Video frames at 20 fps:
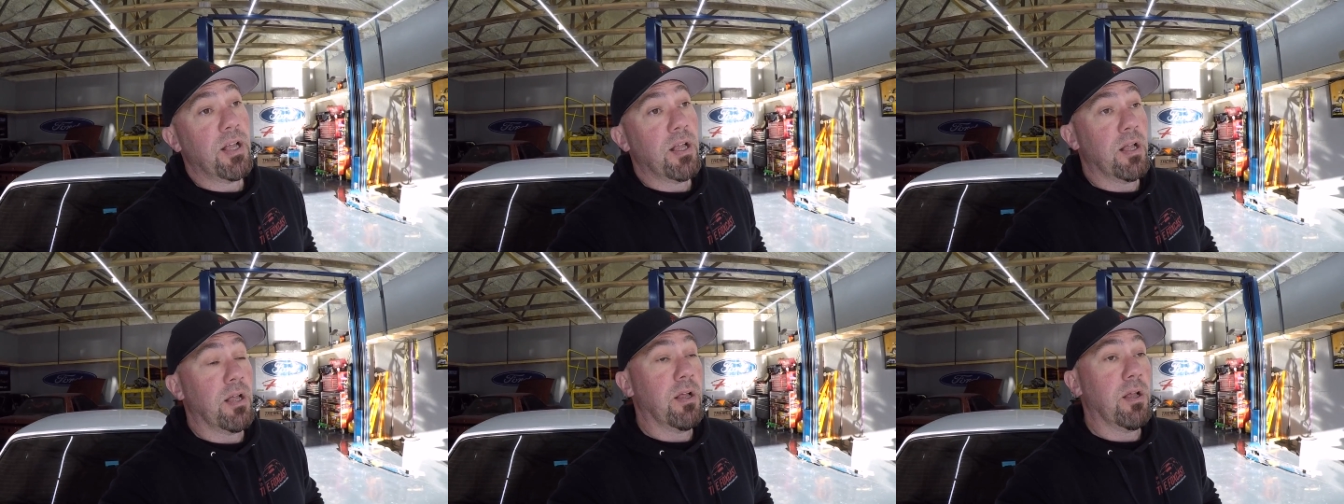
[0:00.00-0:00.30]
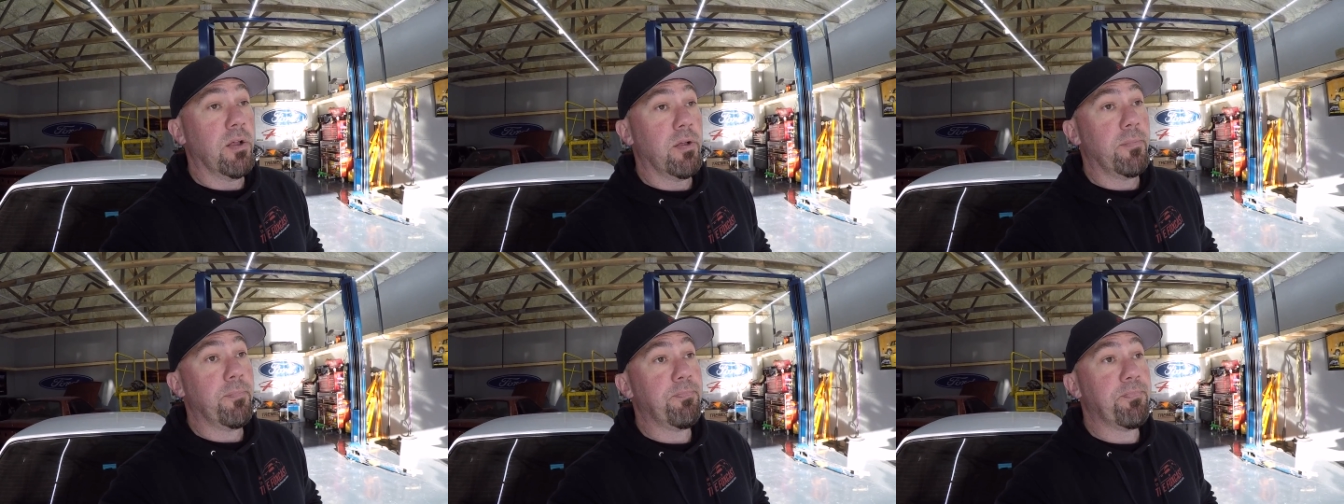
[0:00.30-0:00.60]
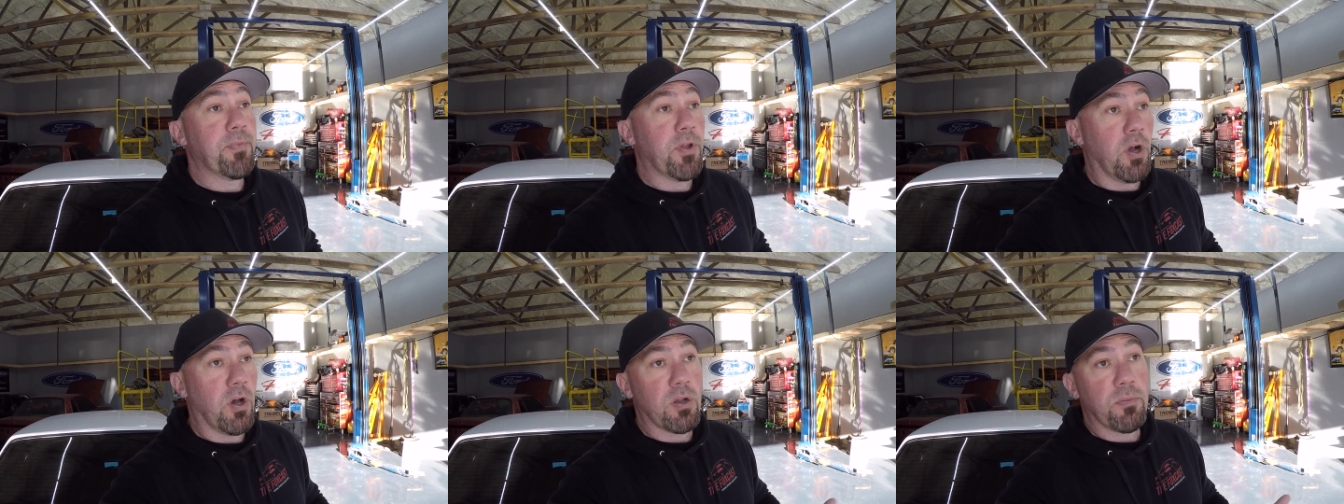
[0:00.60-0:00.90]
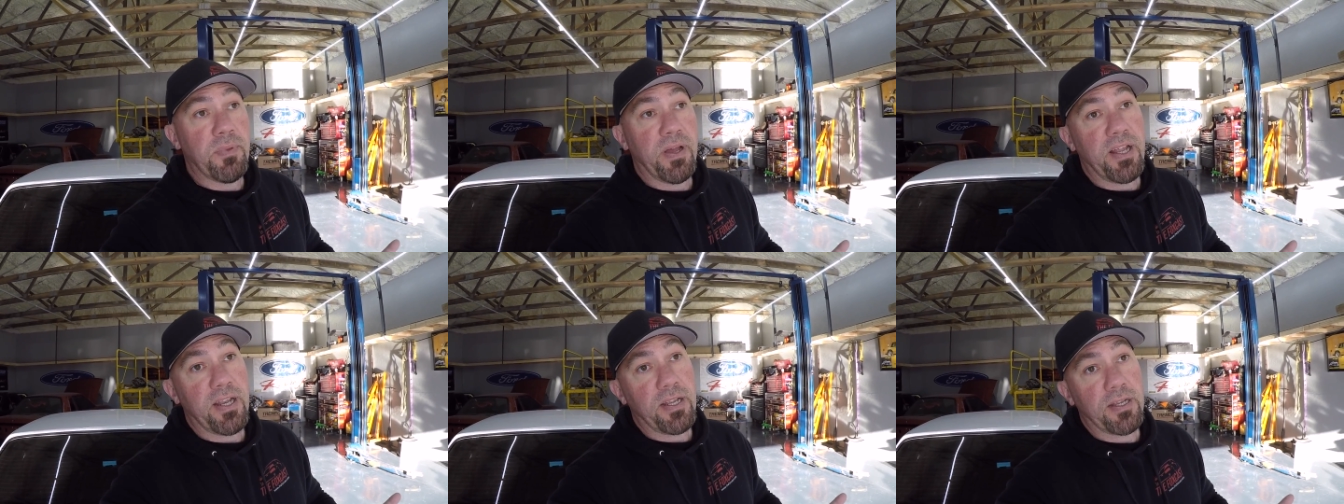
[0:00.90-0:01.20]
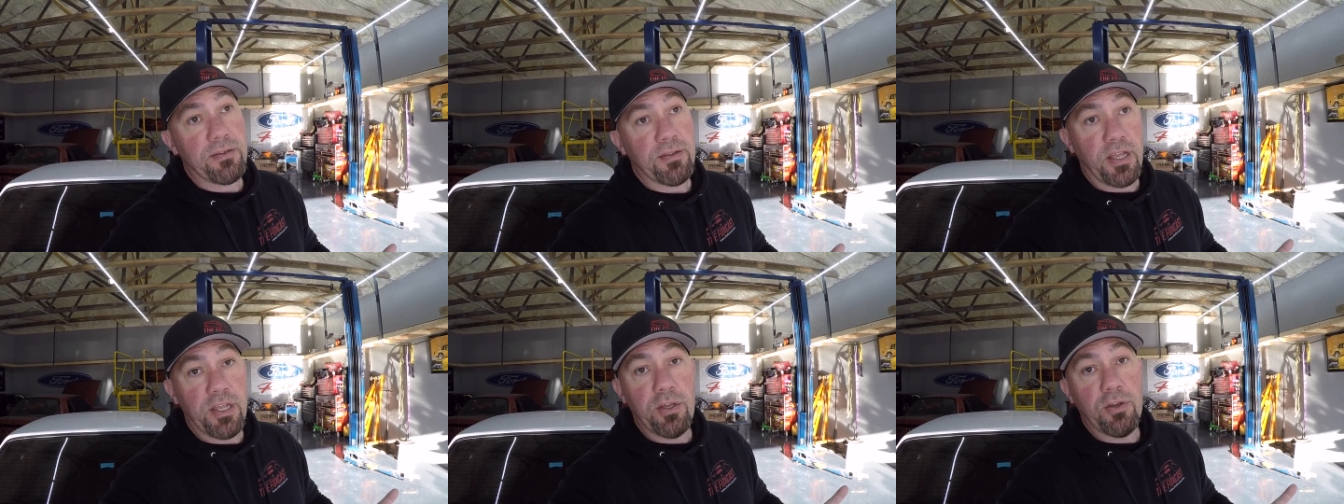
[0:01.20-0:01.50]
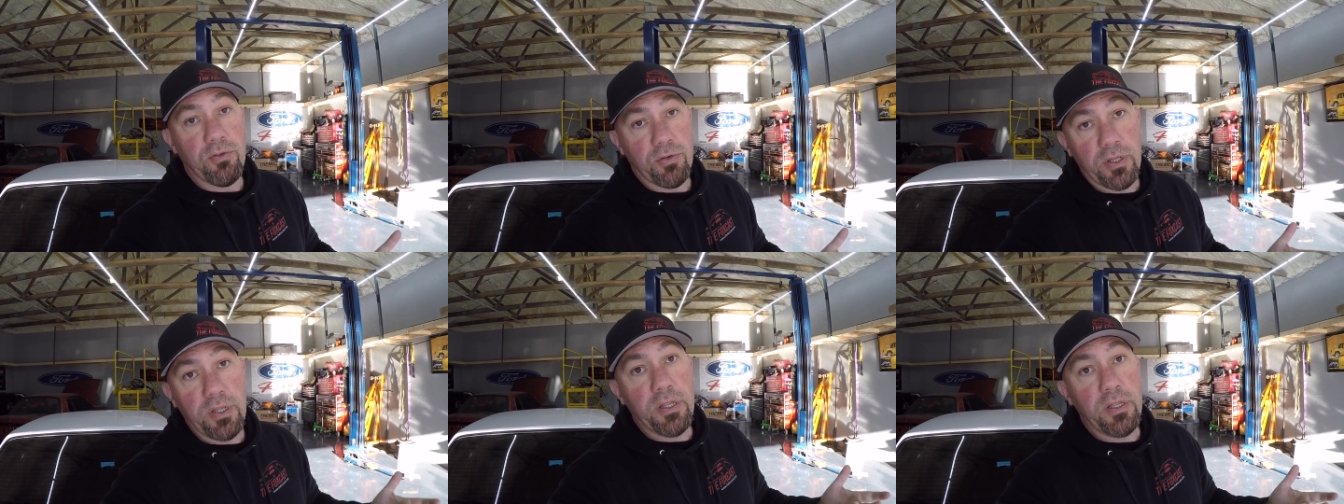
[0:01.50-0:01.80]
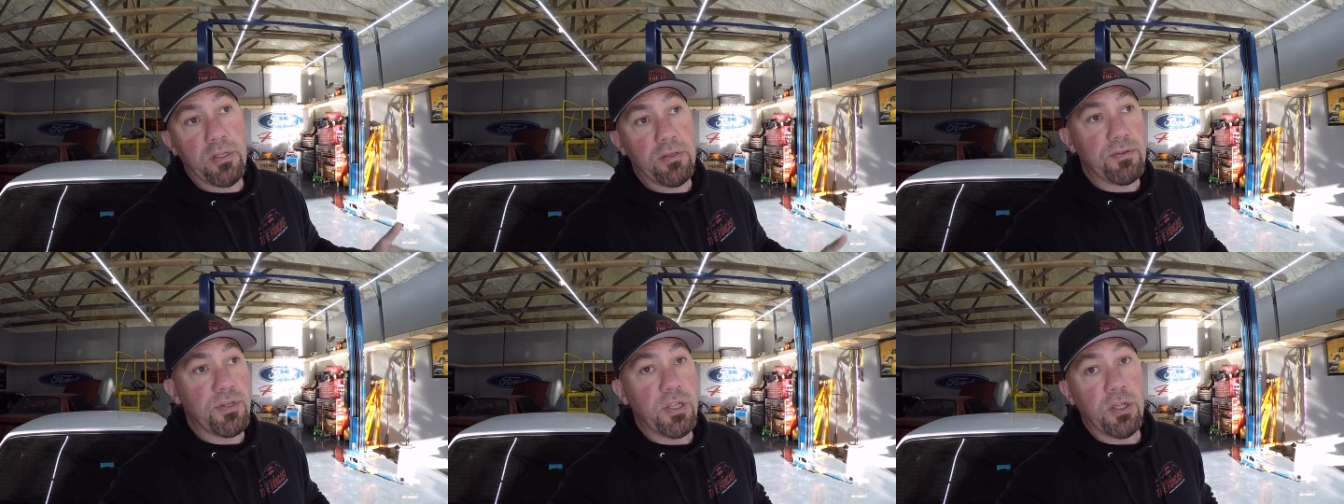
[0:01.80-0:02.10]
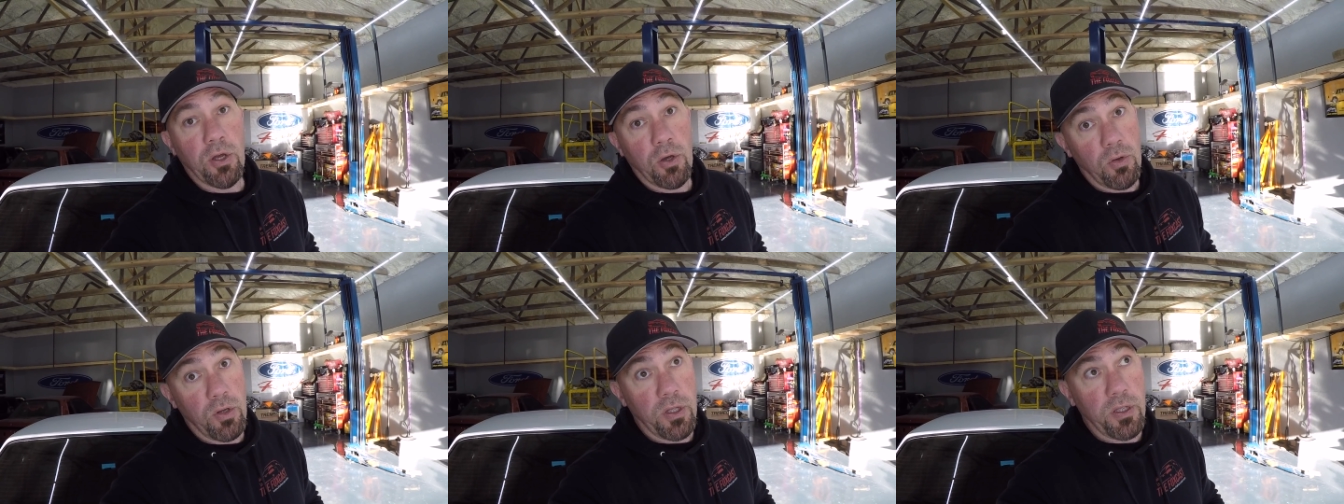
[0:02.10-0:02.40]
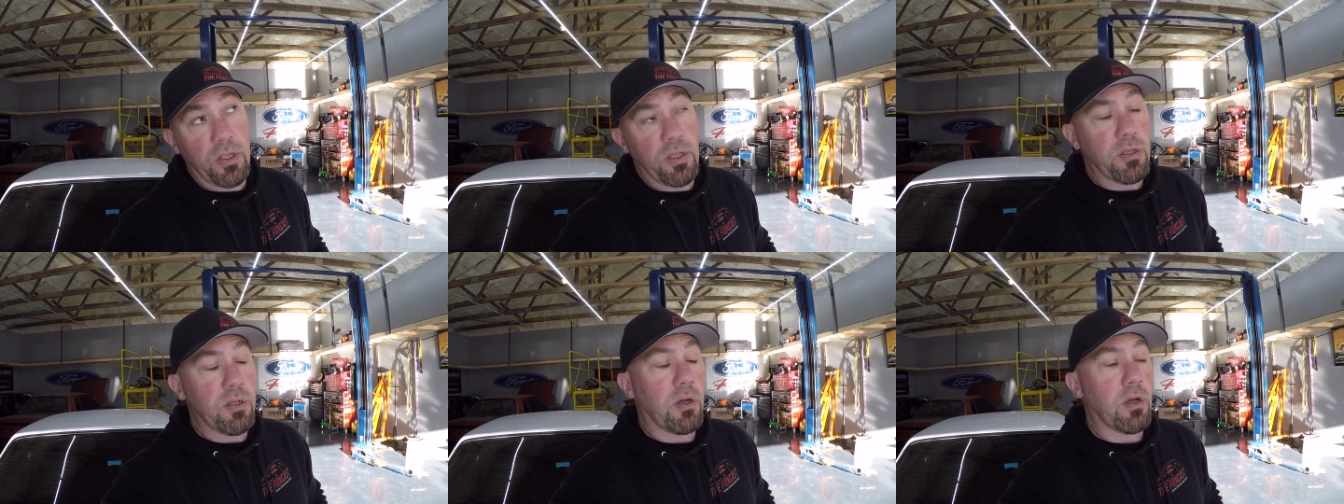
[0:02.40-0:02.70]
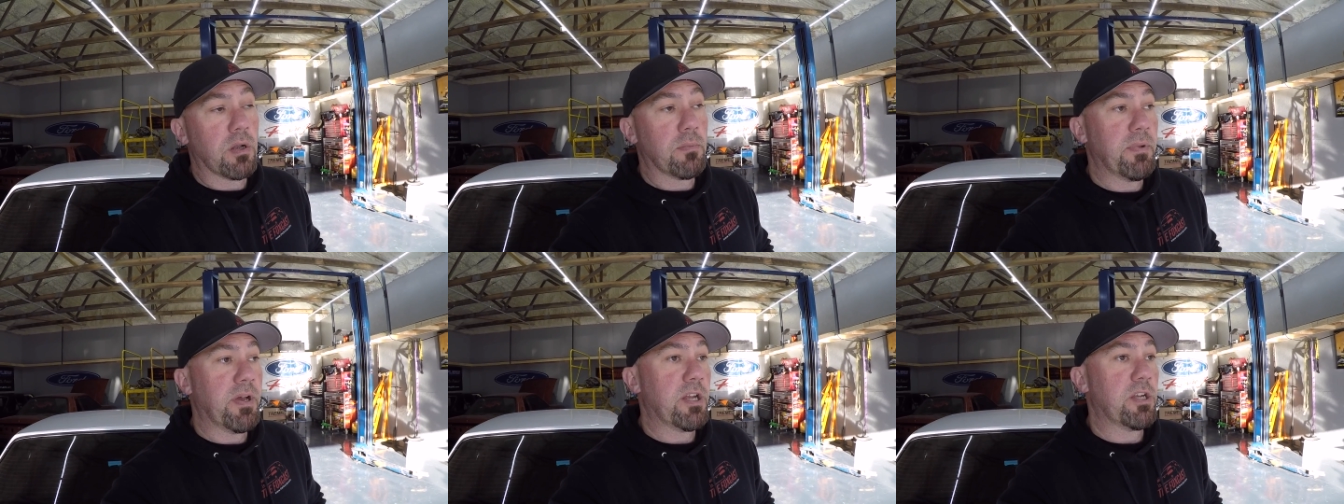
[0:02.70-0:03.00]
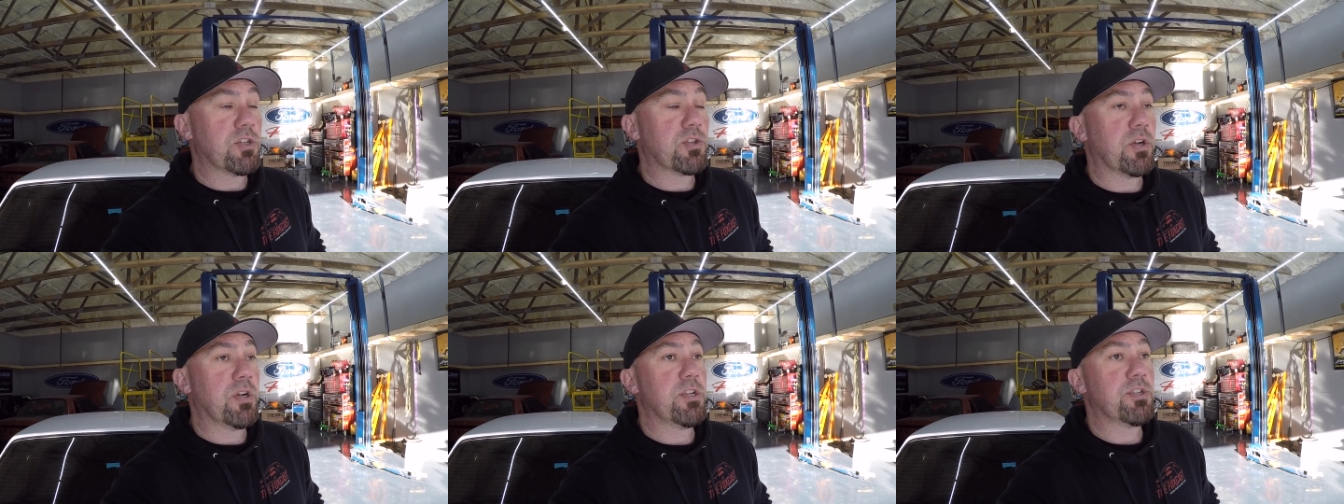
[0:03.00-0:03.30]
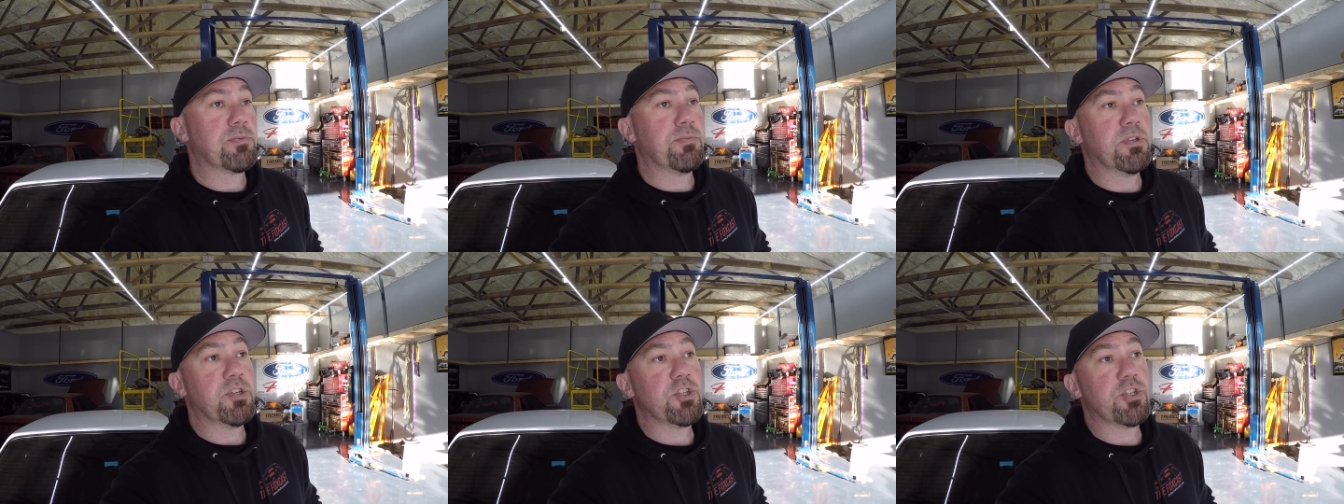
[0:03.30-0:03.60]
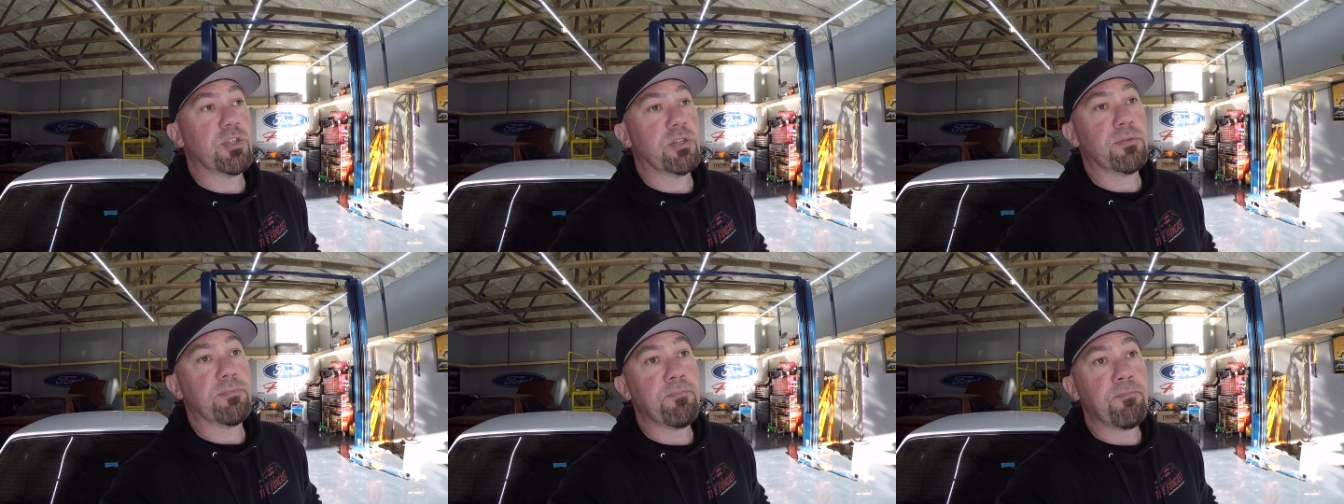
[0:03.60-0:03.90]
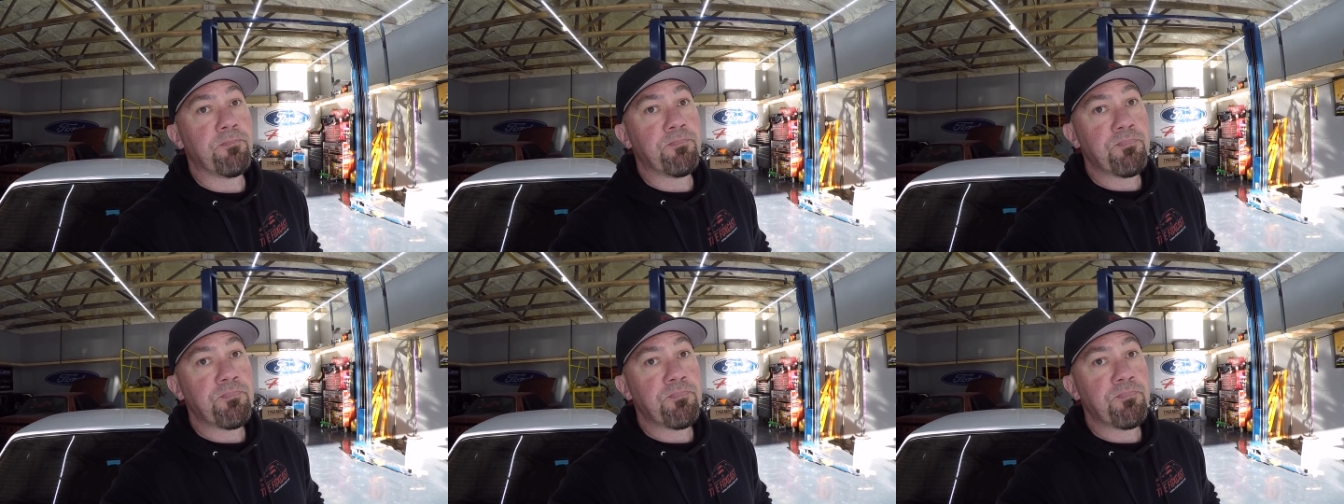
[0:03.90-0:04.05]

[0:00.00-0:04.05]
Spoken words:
Automatic AOD, DOA, automatic transmission,